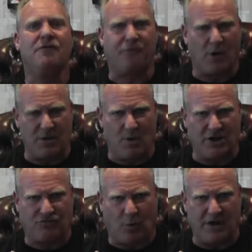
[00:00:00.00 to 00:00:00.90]

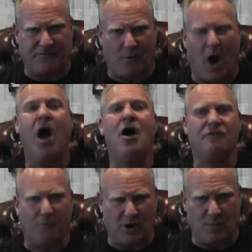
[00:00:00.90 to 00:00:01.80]
41-24,
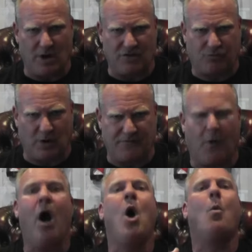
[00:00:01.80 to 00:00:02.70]

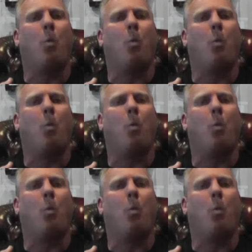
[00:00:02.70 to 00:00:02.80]
41-24.